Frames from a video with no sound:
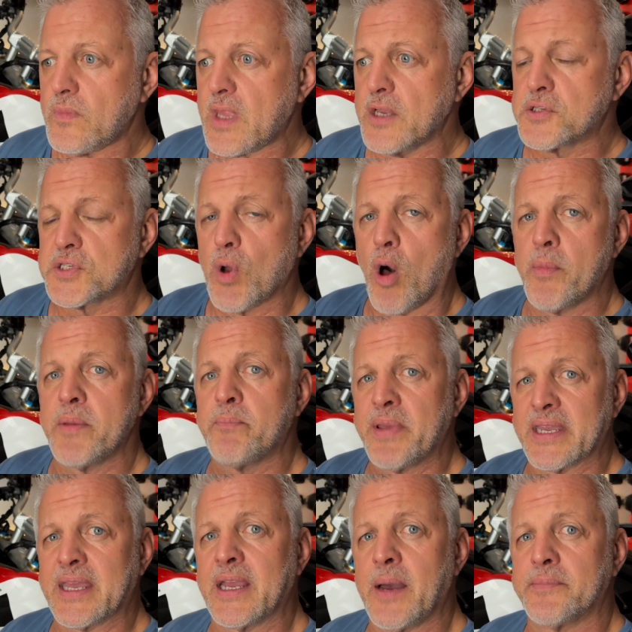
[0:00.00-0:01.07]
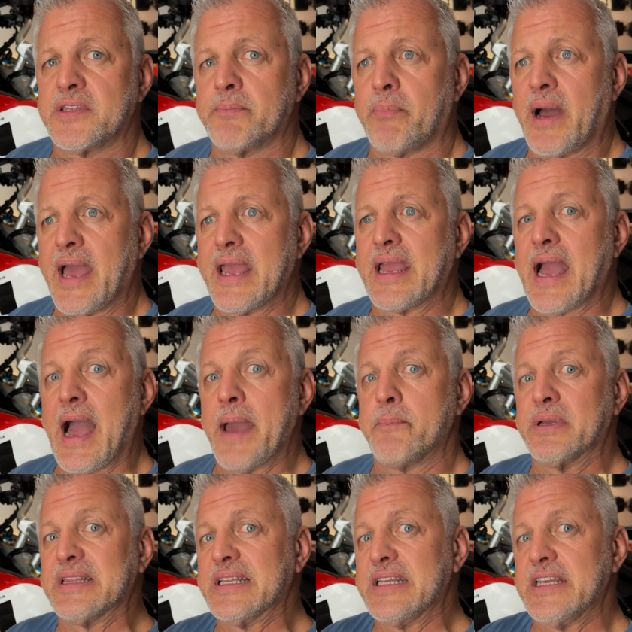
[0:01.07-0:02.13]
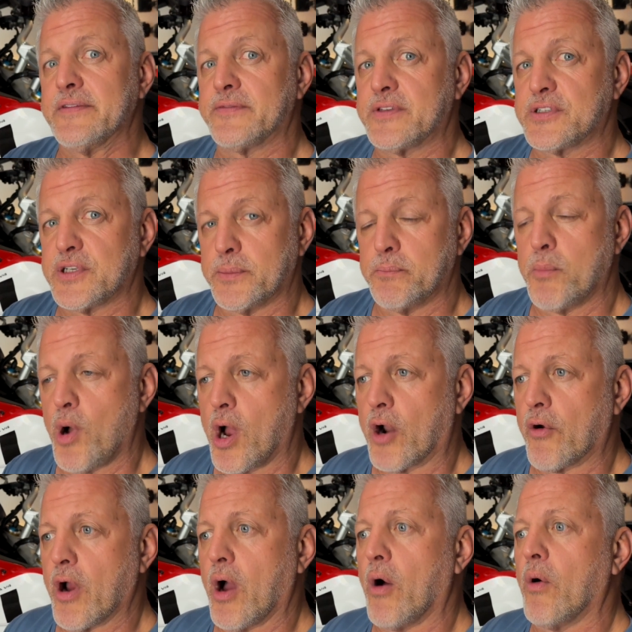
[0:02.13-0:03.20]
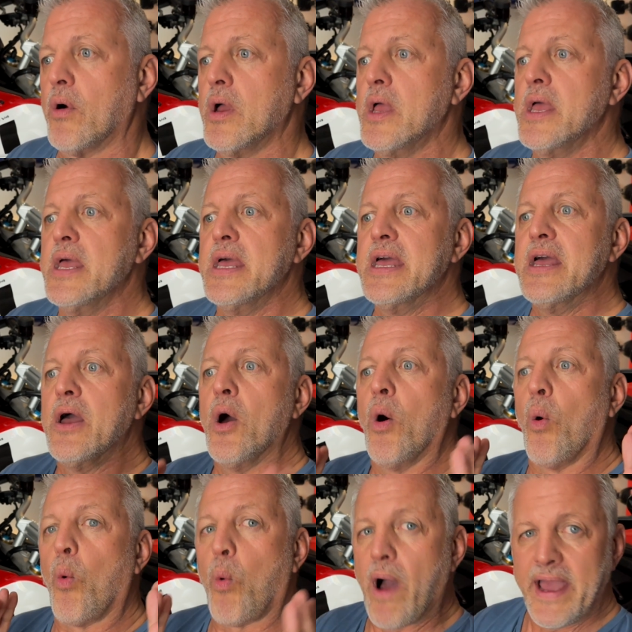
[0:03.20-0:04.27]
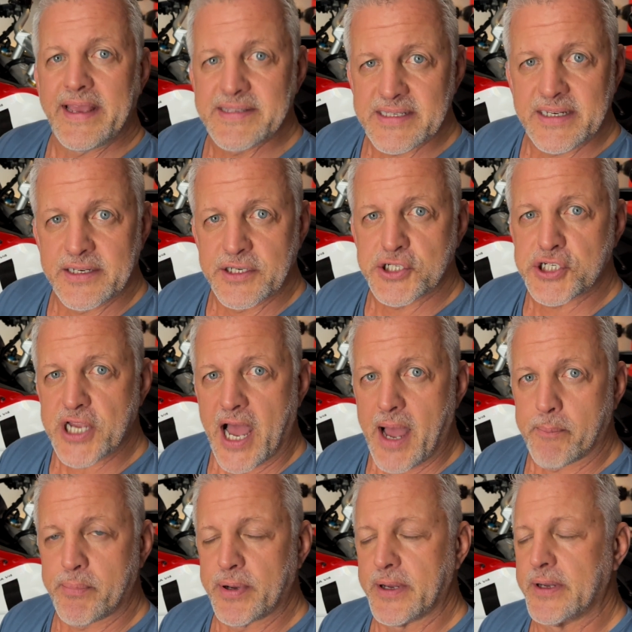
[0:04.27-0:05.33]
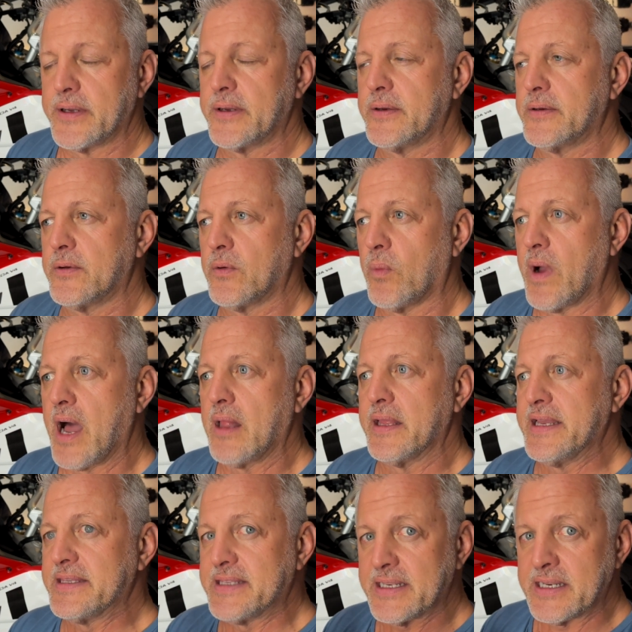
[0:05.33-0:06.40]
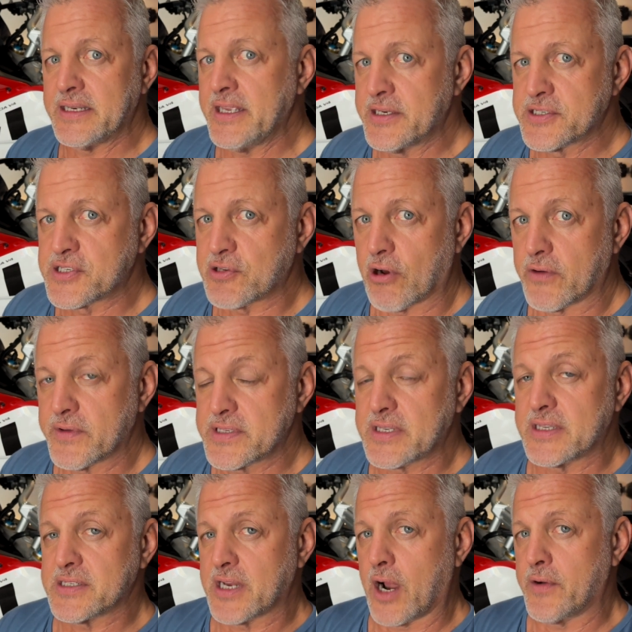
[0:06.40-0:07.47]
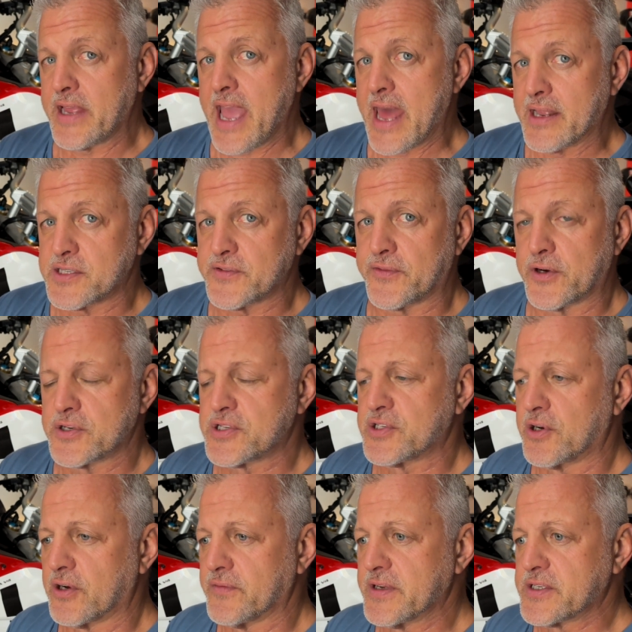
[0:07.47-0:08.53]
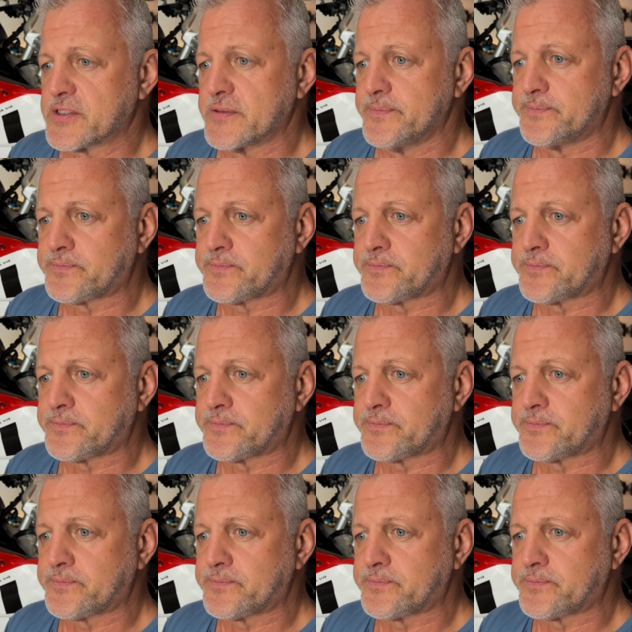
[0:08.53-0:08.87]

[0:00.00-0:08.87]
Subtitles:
So I'll be picking up the bike, I believe, tomorrow. Why is it in the shop? Well, it didn't need a service because I already had its first service.